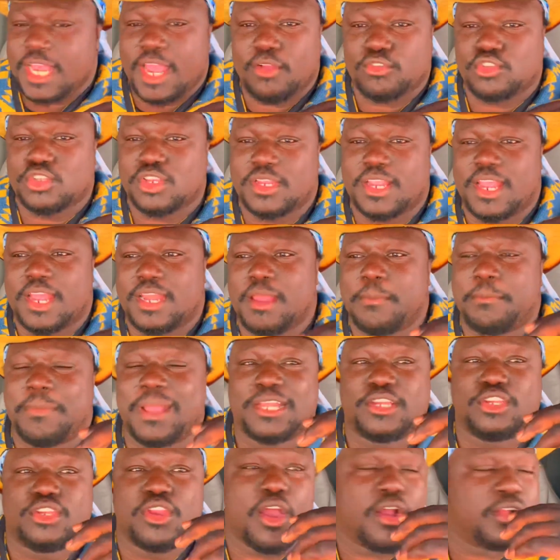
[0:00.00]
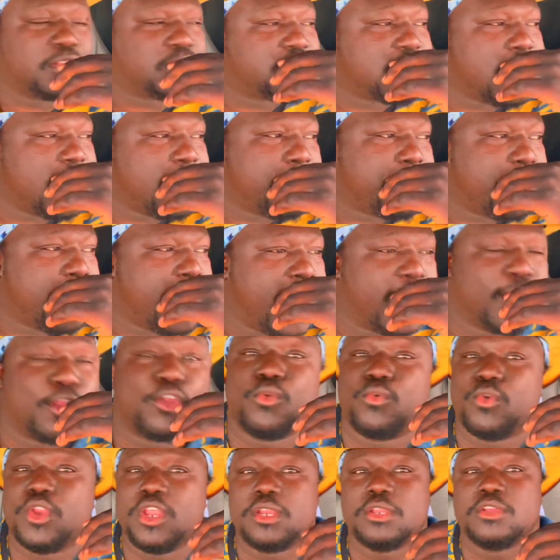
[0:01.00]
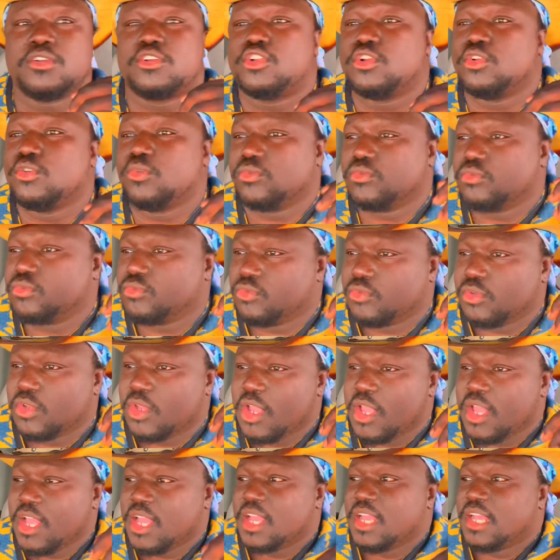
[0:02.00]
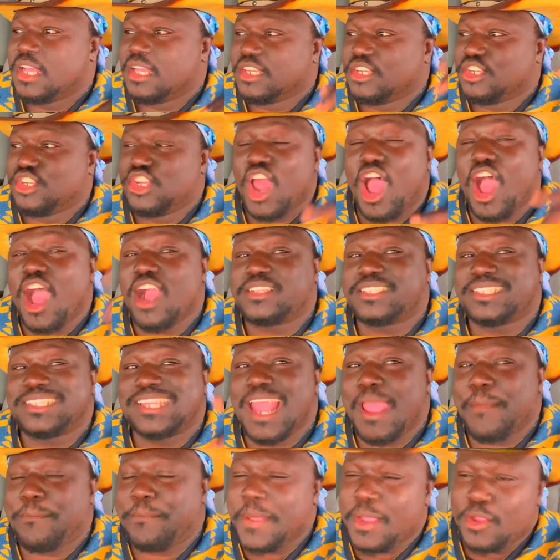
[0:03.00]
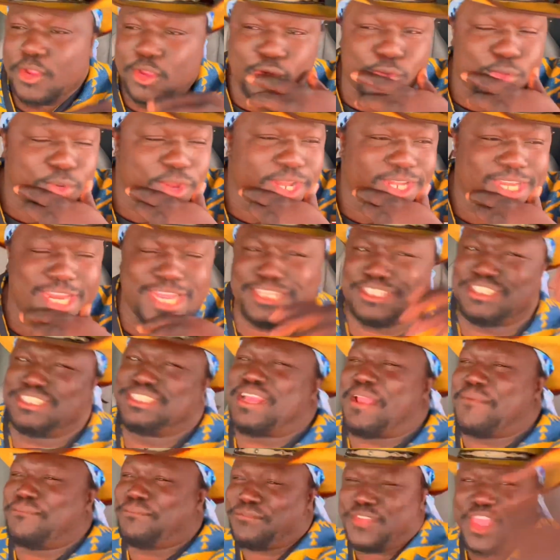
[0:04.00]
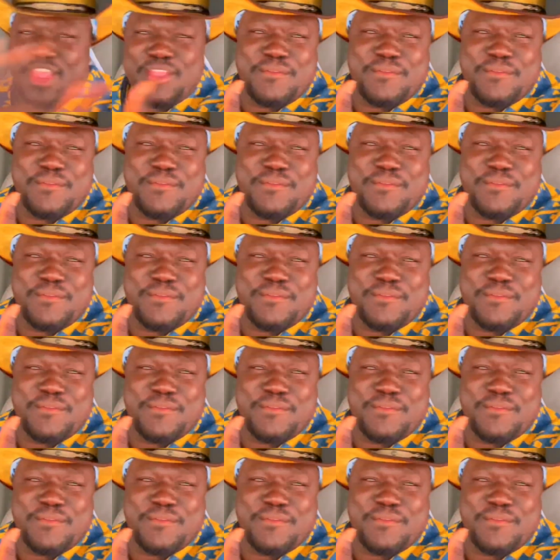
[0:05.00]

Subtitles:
held together by duct tape and Gorilla Glue. Duct tape and Gorilla, they just like,